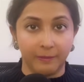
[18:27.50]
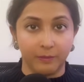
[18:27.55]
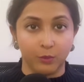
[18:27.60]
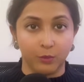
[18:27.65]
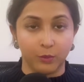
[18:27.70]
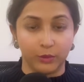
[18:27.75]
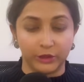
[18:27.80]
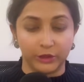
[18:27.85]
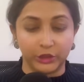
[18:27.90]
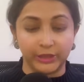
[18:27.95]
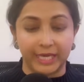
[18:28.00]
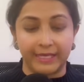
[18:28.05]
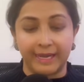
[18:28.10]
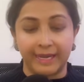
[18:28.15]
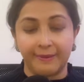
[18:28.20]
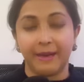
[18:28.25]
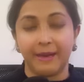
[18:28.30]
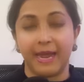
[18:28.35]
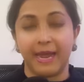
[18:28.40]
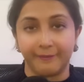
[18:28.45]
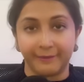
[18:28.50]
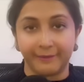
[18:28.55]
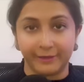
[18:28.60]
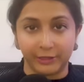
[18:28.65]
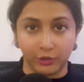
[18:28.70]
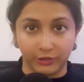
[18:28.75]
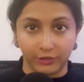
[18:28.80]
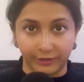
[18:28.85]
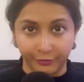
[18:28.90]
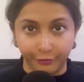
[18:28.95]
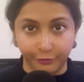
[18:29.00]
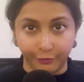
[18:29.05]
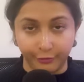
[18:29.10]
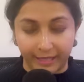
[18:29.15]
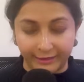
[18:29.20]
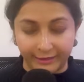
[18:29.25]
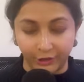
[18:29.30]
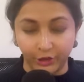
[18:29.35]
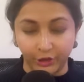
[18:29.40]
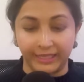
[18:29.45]
which, and I'm happy to
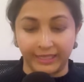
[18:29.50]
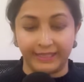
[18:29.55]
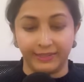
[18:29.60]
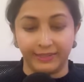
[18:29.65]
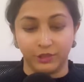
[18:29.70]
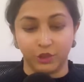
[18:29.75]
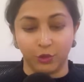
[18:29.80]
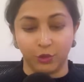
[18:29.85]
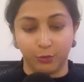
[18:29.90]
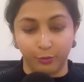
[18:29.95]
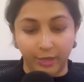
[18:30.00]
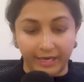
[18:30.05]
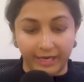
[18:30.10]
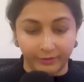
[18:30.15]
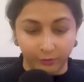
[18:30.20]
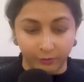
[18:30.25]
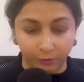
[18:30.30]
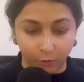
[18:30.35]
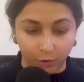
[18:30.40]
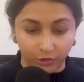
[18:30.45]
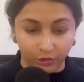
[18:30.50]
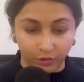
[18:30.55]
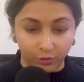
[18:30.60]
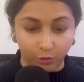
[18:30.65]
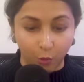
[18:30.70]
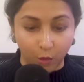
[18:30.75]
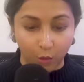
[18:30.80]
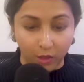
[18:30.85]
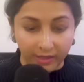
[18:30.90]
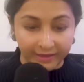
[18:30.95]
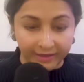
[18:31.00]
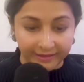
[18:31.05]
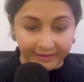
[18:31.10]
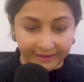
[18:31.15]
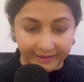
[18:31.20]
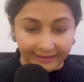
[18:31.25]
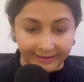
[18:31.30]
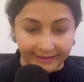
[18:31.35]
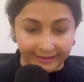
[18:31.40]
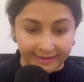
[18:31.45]
differentiate. So Bretton Woods
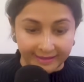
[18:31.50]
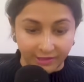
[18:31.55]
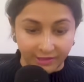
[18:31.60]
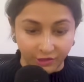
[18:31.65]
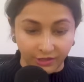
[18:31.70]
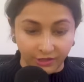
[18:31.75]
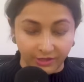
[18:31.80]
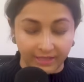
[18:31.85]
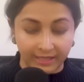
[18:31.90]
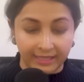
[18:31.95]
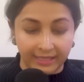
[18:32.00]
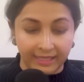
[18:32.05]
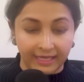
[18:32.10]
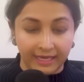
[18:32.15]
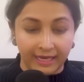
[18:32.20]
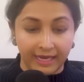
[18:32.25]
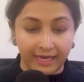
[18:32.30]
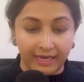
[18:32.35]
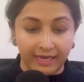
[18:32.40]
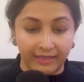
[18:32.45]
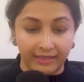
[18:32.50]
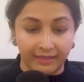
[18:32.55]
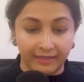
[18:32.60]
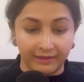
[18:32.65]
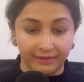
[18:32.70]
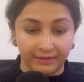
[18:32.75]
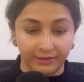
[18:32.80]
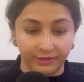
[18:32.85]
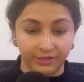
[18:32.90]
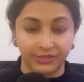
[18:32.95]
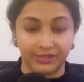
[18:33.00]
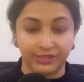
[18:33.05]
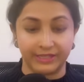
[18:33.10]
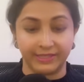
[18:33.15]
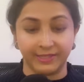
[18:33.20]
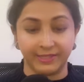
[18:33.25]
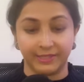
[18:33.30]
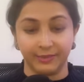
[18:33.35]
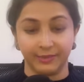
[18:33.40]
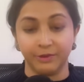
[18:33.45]
1 is the
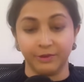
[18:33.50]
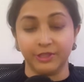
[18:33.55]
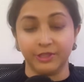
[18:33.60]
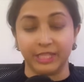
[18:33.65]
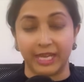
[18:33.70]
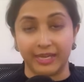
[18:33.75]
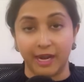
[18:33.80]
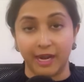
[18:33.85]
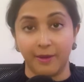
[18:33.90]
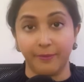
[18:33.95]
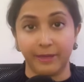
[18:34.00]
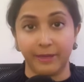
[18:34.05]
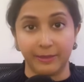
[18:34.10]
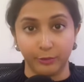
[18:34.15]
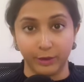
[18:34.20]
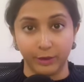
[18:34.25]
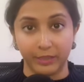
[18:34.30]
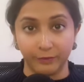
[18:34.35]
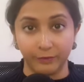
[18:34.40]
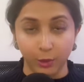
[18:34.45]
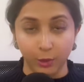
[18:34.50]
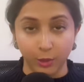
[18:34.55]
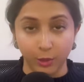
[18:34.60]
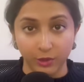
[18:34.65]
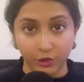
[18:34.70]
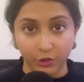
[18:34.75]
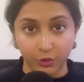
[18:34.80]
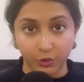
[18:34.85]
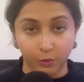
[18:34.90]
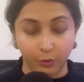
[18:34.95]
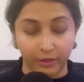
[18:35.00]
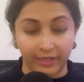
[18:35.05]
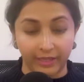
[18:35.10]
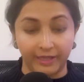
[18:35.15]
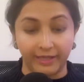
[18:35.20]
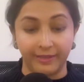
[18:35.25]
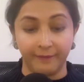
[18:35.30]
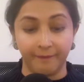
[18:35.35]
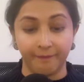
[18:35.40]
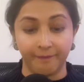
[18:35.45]
system set up at Bretton Woods,
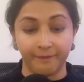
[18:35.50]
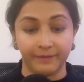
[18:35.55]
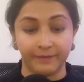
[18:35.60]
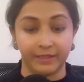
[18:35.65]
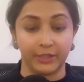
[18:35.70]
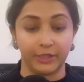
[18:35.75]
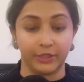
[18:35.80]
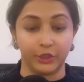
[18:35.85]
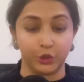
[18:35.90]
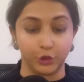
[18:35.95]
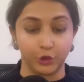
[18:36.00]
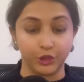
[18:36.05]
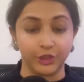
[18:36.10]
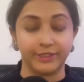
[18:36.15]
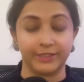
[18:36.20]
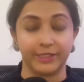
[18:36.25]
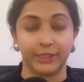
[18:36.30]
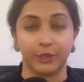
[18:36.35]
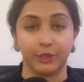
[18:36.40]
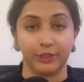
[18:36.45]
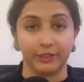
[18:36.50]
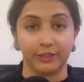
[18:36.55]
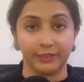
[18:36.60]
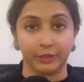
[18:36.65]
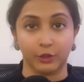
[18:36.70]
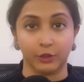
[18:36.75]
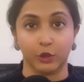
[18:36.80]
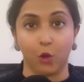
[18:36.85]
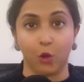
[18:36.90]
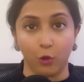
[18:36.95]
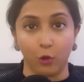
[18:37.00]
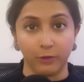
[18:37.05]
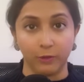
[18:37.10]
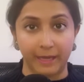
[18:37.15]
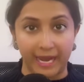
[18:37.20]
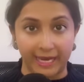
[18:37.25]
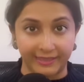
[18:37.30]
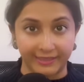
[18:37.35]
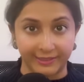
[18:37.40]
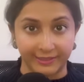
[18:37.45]
where you're still in a
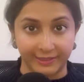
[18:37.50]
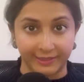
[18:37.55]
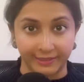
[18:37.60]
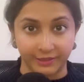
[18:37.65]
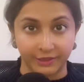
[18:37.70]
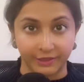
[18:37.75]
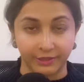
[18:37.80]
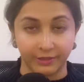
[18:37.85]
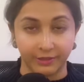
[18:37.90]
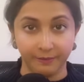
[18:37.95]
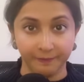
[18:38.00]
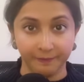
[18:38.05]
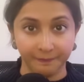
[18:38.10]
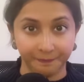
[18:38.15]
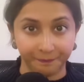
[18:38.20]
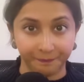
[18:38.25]
gold-backed system.